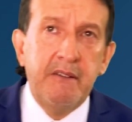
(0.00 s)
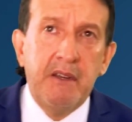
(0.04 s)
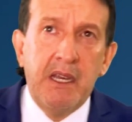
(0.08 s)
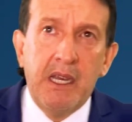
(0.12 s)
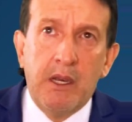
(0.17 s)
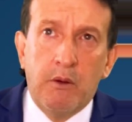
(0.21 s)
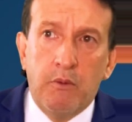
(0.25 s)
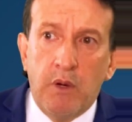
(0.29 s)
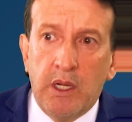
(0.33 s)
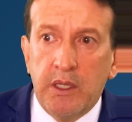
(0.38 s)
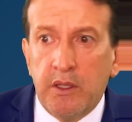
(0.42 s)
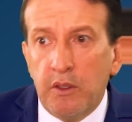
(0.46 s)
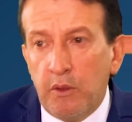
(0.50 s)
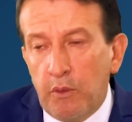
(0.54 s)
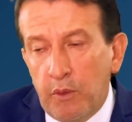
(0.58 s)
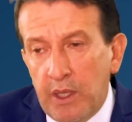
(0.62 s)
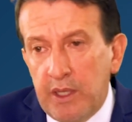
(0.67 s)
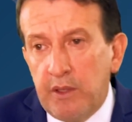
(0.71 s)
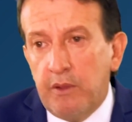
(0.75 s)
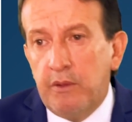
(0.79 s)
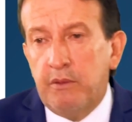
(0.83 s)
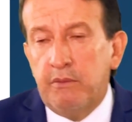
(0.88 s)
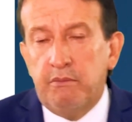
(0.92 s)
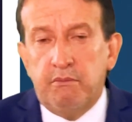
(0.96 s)
For you,
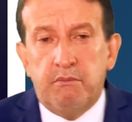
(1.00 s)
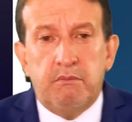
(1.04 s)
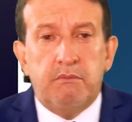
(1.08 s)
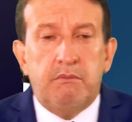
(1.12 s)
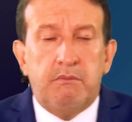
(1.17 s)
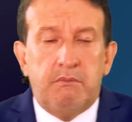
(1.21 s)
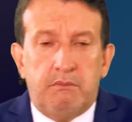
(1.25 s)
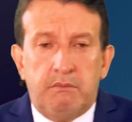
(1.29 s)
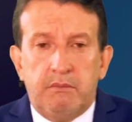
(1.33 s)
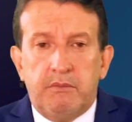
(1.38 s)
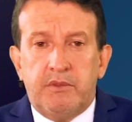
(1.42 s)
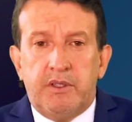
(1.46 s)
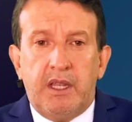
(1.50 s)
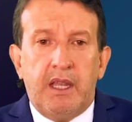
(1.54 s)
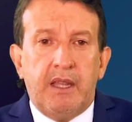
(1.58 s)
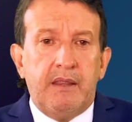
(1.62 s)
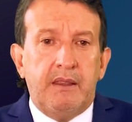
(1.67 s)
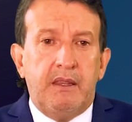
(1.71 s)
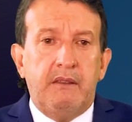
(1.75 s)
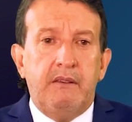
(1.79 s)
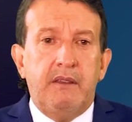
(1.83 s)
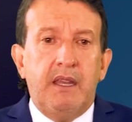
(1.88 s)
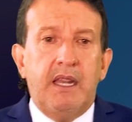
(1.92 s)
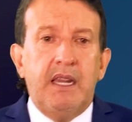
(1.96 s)
the corneal
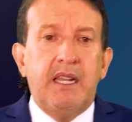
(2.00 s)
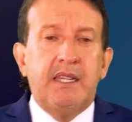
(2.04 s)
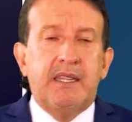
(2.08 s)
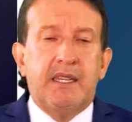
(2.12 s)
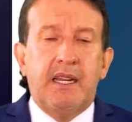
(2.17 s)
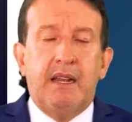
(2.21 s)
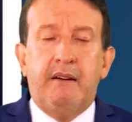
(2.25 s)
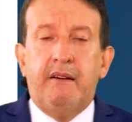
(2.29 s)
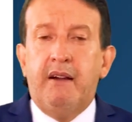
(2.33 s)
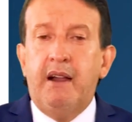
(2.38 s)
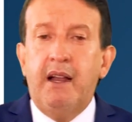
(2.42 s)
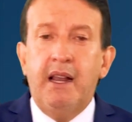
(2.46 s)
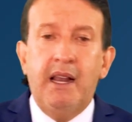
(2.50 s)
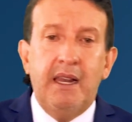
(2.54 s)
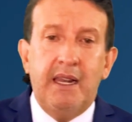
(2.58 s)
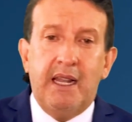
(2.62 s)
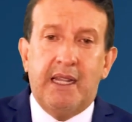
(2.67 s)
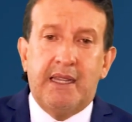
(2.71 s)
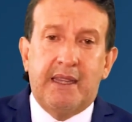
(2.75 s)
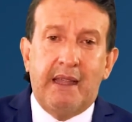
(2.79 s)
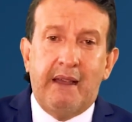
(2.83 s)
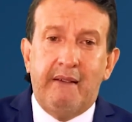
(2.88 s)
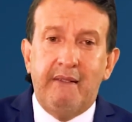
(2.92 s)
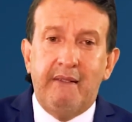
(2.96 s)
astigmatism is higher than
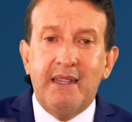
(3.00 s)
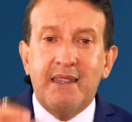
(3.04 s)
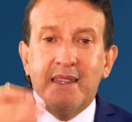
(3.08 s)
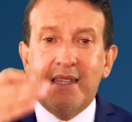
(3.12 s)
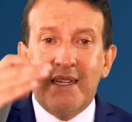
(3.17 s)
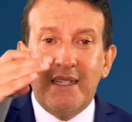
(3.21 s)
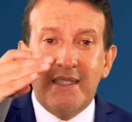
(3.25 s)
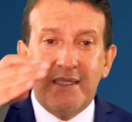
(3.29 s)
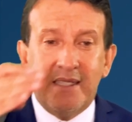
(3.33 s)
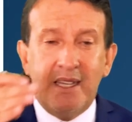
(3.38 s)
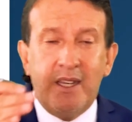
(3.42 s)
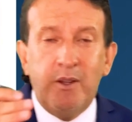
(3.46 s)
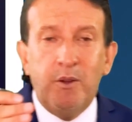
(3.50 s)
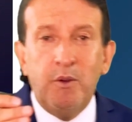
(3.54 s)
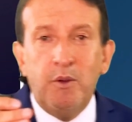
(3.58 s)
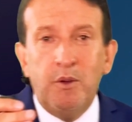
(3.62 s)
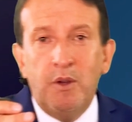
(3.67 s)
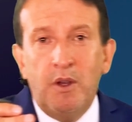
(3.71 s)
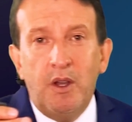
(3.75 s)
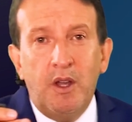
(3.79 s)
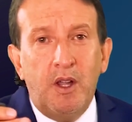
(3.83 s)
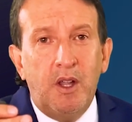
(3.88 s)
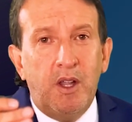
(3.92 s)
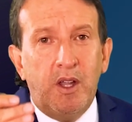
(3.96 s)
4, well,
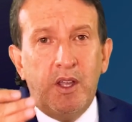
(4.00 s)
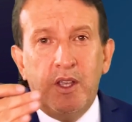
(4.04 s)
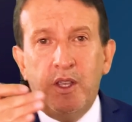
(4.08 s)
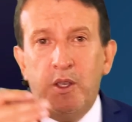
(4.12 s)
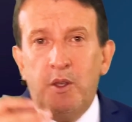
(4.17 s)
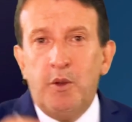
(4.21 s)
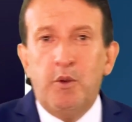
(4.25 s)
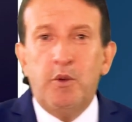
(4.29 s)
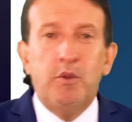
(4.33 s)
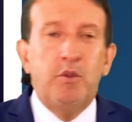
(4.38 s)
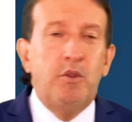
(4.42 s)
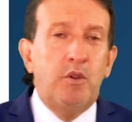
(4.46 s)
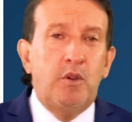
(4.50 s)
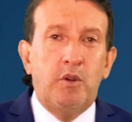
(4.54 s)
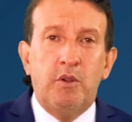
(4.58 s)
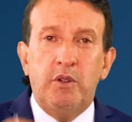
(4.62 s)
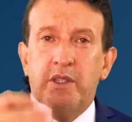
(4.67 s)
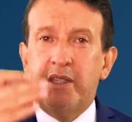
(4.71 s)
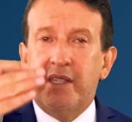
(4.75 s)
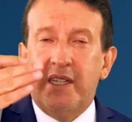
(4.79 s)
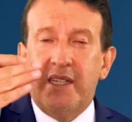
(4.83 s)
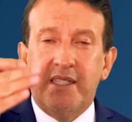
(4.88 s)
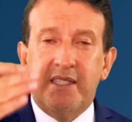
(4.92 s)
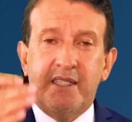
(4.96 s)
the table no longer
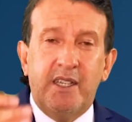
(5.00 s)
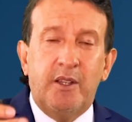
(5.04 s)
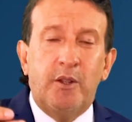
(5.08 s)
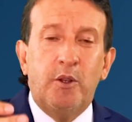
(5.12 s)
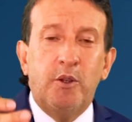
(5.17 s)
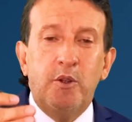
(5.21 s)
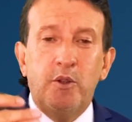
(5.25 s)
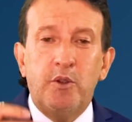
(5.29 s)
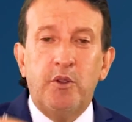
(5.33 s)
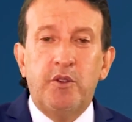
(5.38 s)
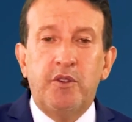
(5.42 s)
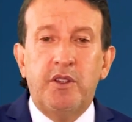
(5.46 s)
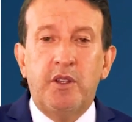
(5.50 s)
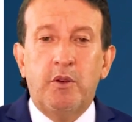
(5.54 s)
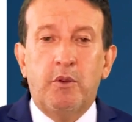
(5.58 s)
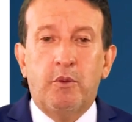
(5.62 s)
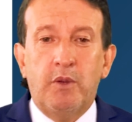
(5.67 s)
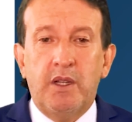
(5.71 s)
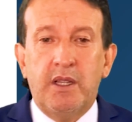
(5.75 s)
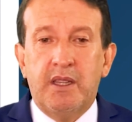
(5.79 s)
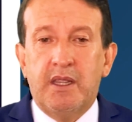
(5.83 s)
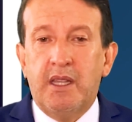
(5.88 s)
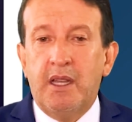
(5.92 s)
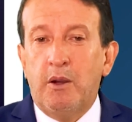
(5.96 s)
works between 0
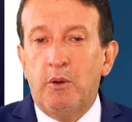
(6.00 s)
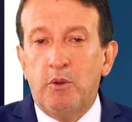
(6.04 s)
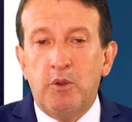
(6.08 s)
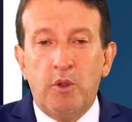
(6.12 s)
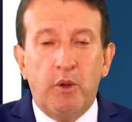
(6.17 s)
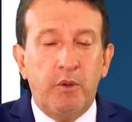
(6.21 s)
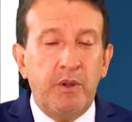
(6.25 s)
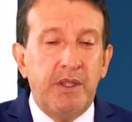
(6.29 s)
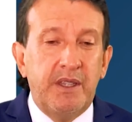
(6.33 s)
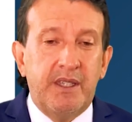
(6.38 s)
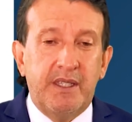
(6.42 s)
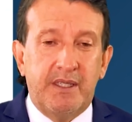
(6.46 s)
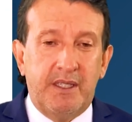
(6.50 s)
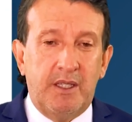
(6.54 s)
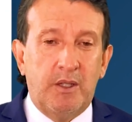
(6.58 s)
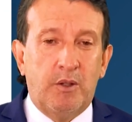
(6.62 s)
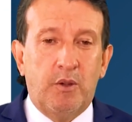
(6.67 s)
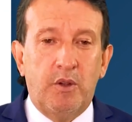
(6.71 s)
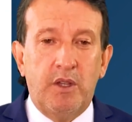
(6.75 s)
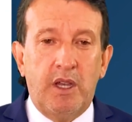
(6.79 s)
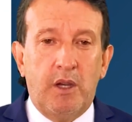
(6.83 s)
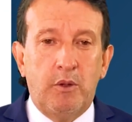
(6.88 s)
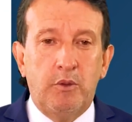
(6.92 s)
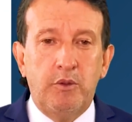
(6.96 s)
and 1.
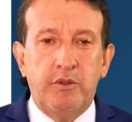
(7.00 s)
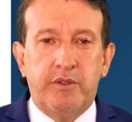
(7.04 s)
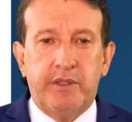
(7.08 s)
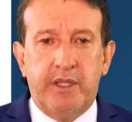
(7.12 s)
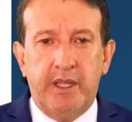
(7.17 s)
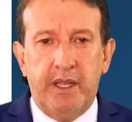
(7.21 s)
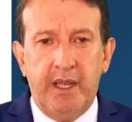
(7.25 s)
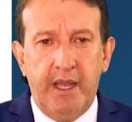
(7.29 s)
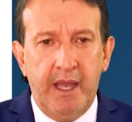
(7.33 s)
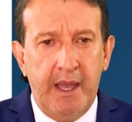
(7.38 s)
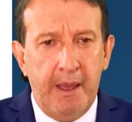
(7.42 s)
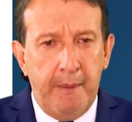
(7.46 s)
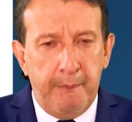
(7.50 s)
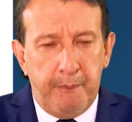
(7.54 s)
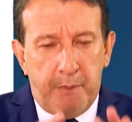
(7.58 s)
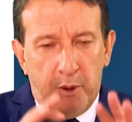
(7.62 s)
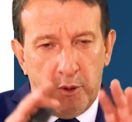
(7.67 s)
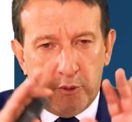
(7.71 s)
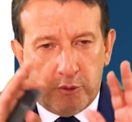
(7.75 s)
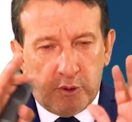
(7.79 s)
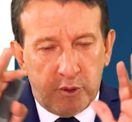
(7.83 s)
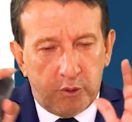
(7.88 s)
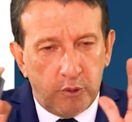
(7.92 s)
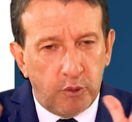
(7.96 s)
And between
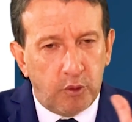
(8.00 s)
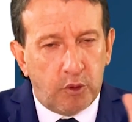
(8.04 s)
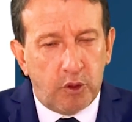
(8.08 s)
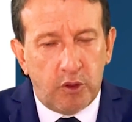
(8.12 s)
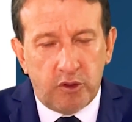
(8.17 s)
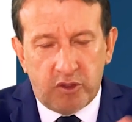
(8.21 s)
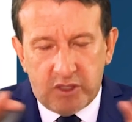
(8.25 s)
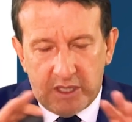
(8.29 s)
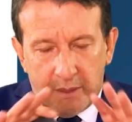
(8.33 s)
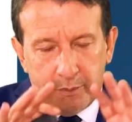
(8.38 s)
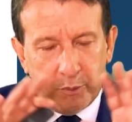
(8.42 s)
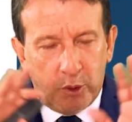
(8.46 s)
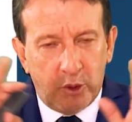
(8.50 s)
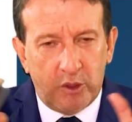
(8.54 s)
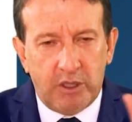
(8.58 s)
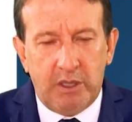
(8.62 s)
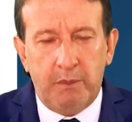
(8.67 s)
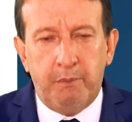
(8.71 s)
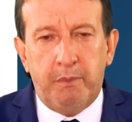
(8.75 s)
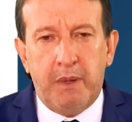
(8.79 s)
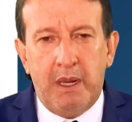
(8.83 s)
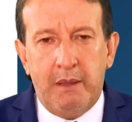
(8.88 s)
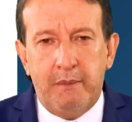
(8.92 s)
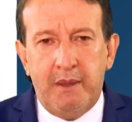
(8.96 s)
0 and
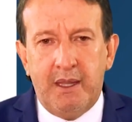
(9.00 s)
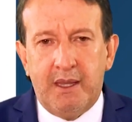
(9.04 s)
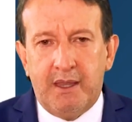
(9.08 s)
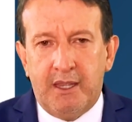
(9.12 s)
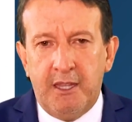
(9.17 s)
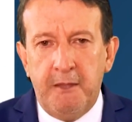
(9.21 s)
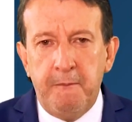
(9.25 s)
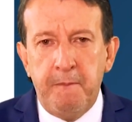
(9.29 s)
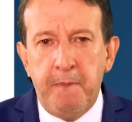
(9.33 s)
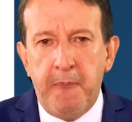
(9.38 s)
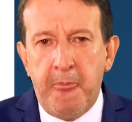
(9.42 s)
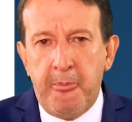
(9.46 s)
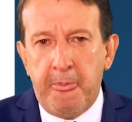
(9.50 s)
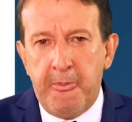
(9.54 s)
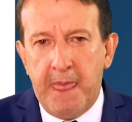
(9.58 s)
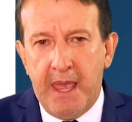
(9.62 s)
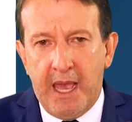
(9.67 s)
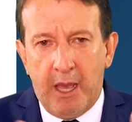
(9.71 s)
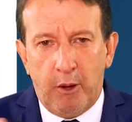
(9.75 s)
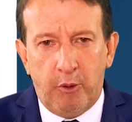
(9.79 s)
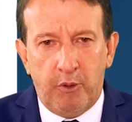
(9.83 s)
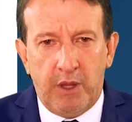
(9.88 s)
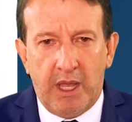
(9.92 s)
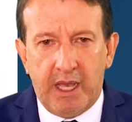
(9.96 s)
1.5 or
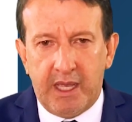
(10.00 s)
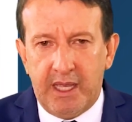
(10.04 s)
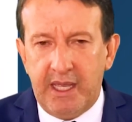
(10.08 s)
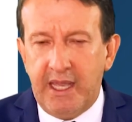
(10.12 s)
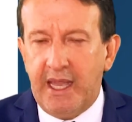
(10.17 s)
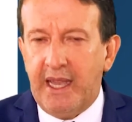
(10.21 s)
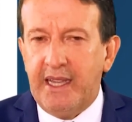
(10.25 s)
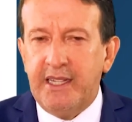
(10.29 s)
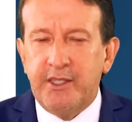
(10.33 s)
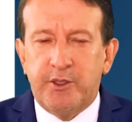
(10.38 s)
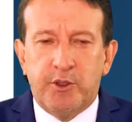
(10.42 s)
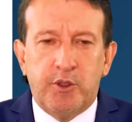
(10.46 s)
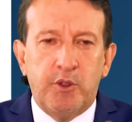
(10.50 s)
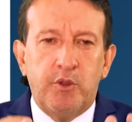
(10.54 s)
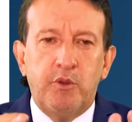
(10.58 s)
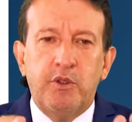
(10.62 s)
1.25 to adjust it.